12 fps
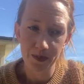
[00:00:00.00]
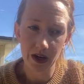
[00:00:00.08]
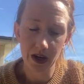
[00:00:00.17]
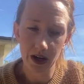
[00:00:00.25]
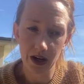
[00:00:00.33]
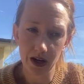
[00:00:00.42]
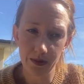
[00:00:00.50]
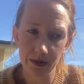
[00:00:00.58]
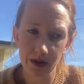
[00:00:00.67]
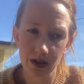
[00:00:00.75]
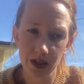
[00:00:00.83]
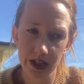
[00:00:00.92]

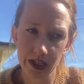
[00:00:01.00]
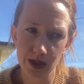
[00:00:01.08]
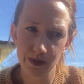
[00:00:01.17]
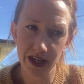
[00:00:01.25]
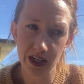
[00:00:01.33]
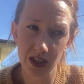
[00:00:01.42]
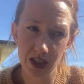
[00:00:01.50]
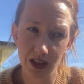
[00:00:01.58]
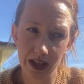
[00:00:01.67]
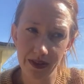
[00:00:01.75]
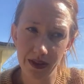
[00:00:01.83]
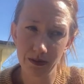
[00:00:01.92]
it is better to
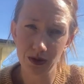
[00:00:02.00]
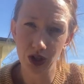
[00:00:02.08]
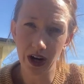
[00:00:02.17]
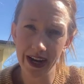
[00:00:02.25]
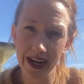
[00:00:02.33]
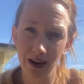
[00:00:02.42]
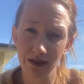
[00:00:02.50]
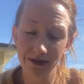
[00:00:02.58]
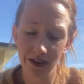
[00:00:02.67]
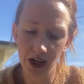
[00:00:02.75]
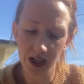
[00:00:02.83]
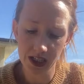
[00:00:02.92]
let them dry out
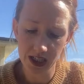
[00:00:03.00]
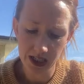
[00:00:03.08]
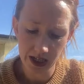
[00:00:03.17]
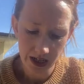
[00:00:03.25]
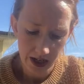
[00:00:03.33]
first.